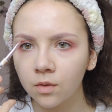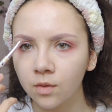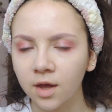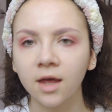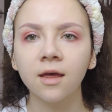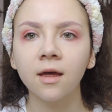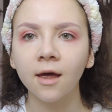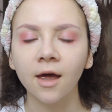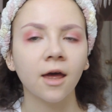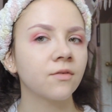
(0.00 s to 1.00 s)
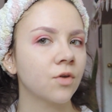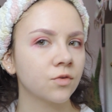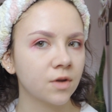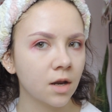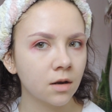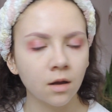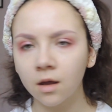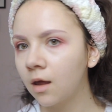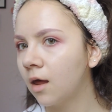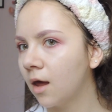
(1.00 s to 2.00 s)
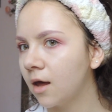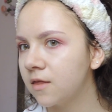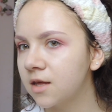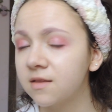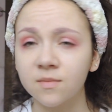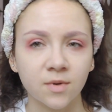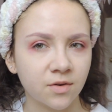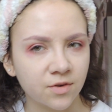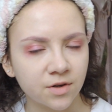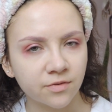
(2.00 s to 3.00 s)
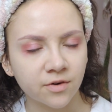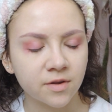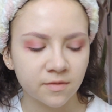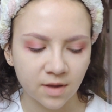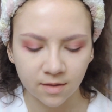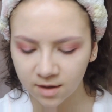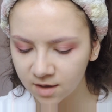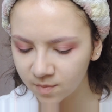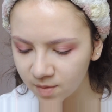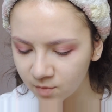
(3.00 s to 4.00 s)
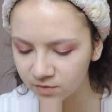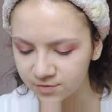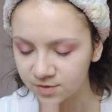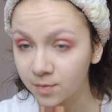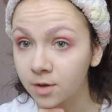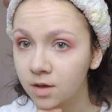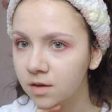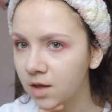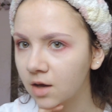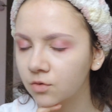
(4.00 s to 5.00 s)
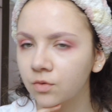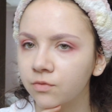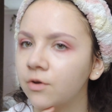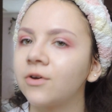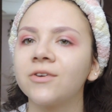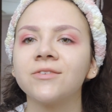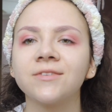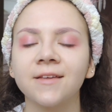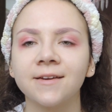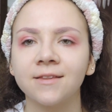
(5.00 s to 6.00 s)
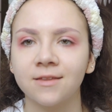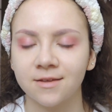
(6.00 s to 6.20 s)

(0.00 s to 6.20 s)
Okay, I have those done. I think it's a bit of a difference. I think it'll be more visible in the actual photos than in